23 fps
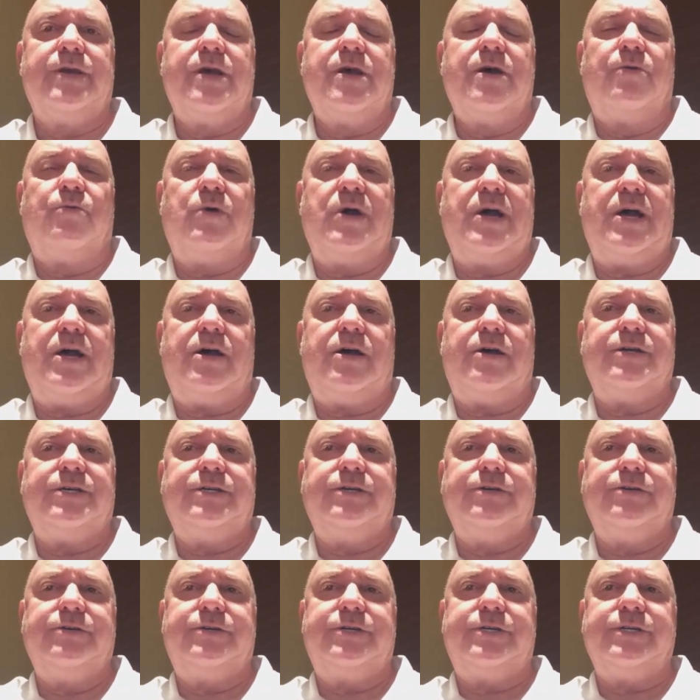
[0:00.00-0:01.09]
Well,
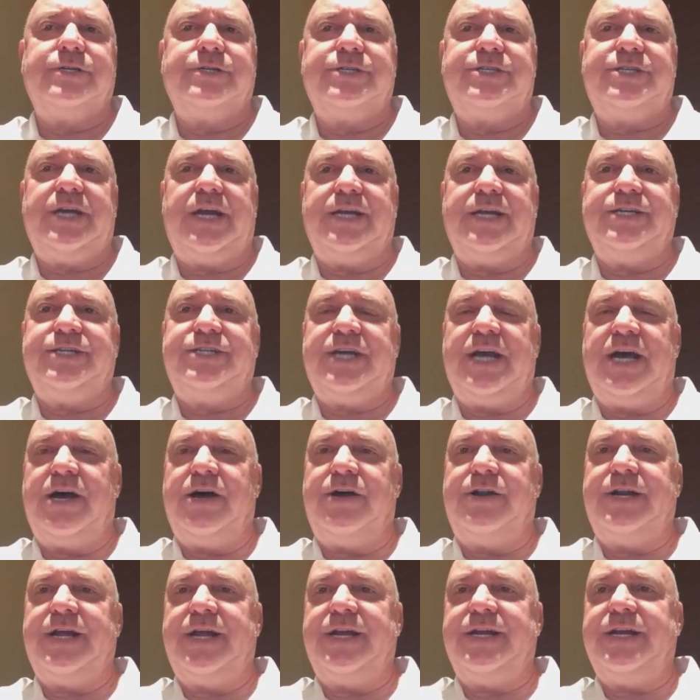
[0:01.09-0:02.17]
you can change
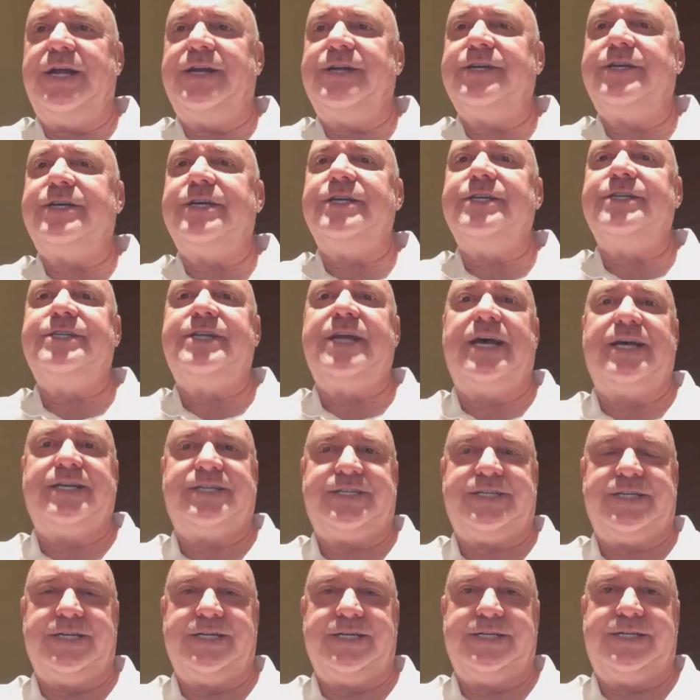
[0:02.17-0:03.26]
out an
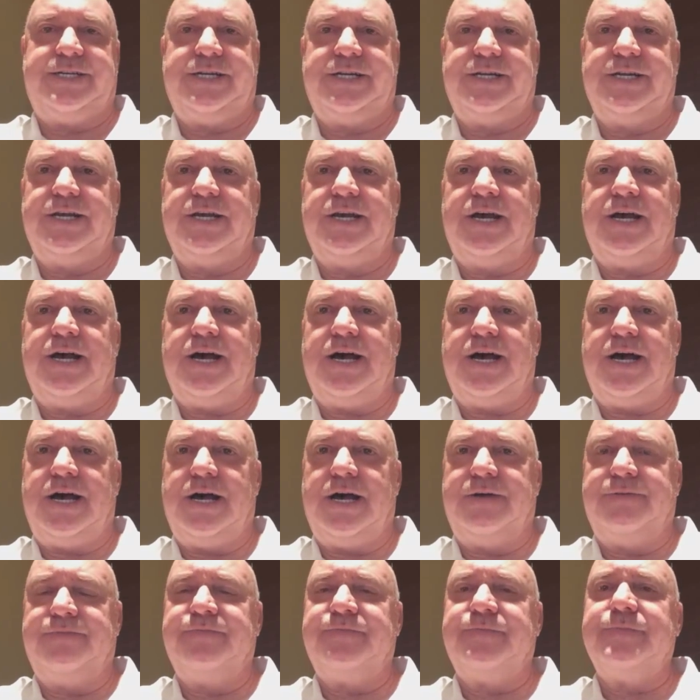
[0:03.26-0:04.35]
incandescent uh,
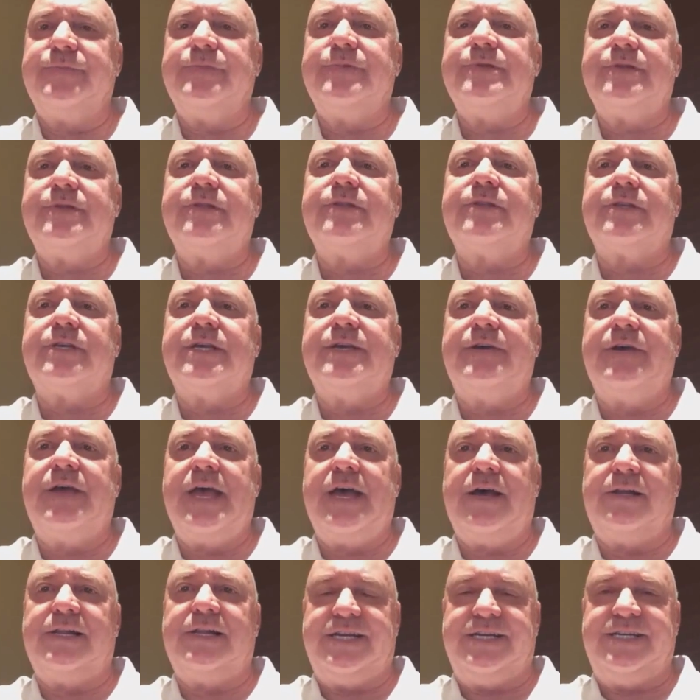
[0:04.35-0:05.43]

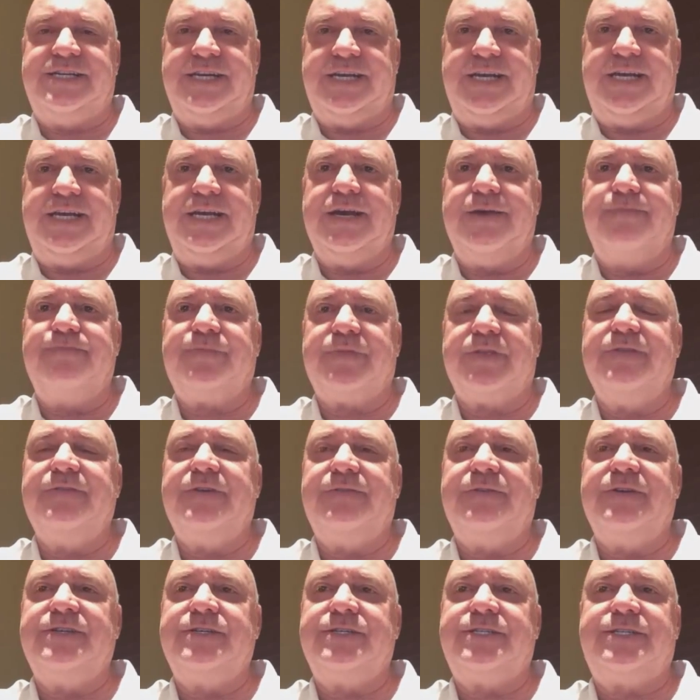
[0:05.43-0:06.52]
LED
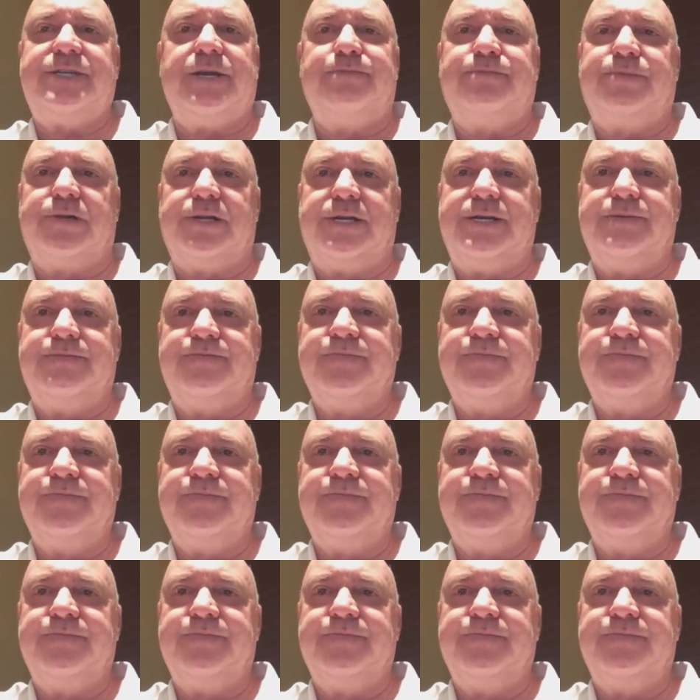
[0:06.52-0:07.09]
simply.